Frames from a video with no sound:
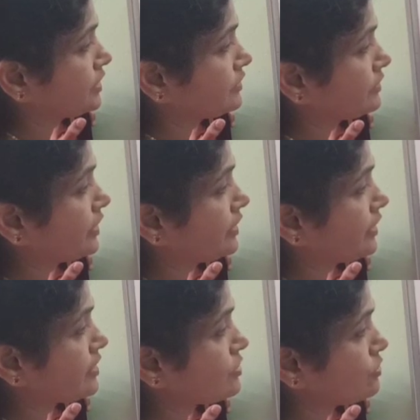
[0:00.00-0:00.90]
3
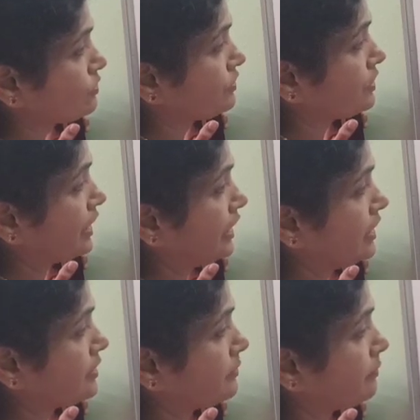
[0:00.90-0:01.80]
raised to
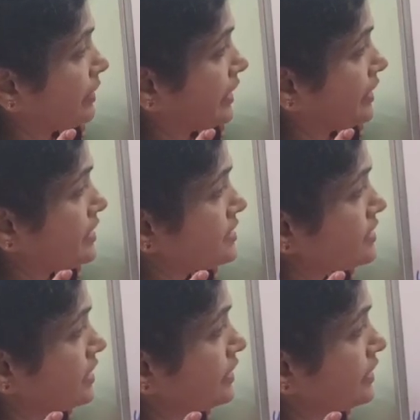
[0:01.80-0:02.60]
3 minus